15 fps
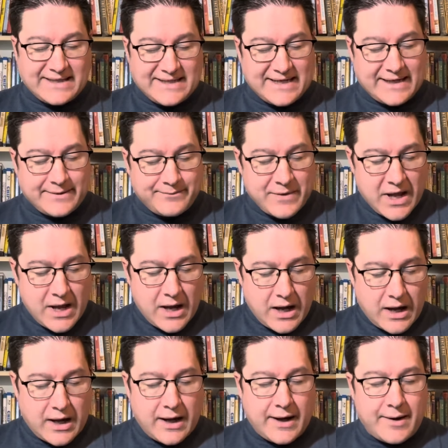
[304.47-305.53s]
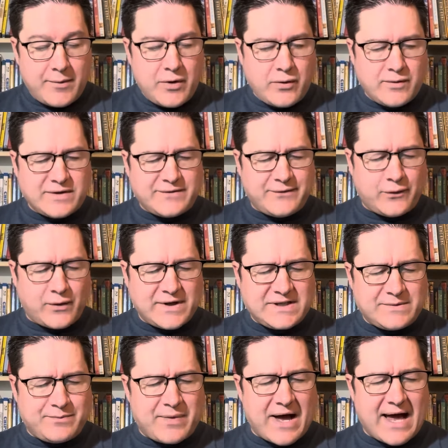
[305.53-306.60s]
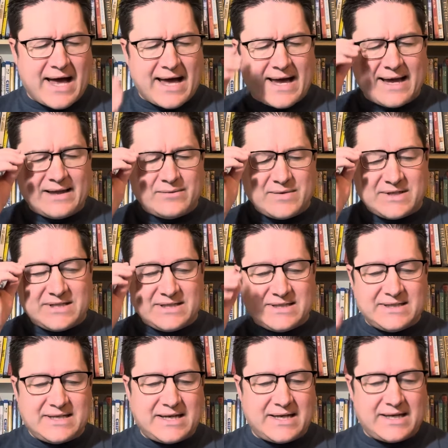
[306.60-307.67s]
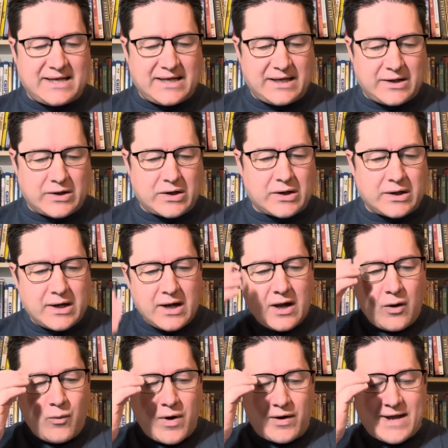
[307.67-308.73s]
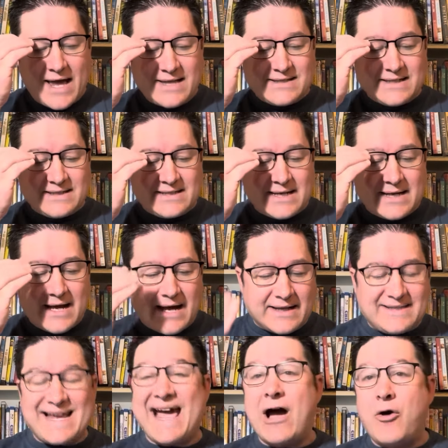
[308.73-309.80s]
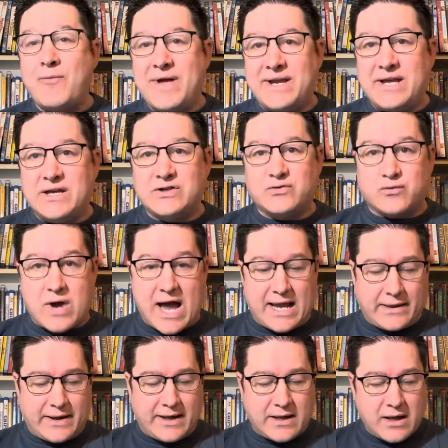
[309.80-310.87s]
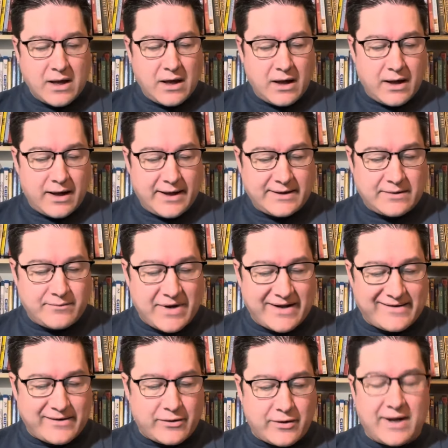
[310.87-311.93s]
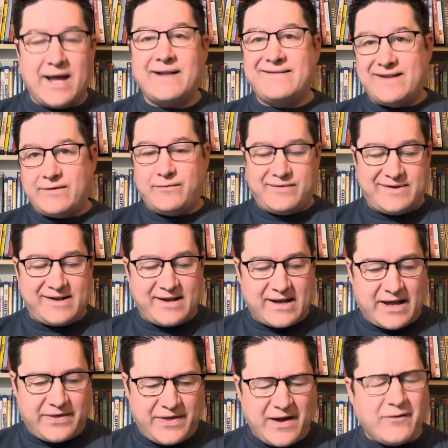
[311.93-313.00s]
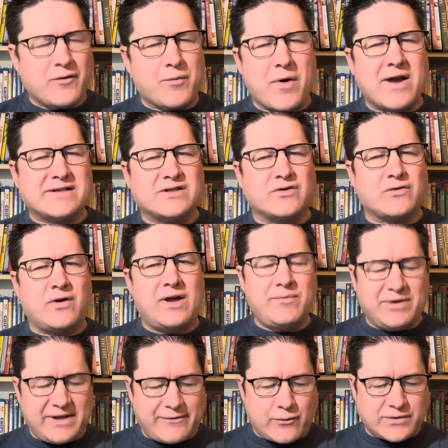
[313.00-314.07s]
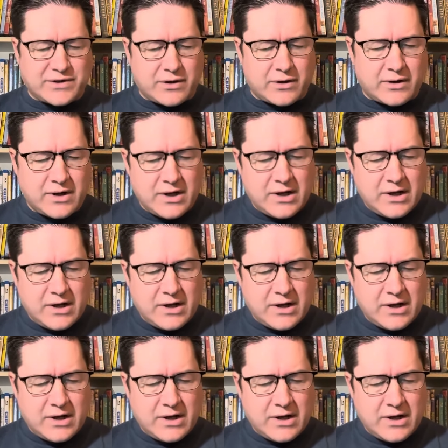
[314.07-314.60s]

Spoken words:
team, who is voiced by, let me see here. Well, Kensington Talman is Riley. I didn't mention her yet. She I think, reprises her role. I believe it was her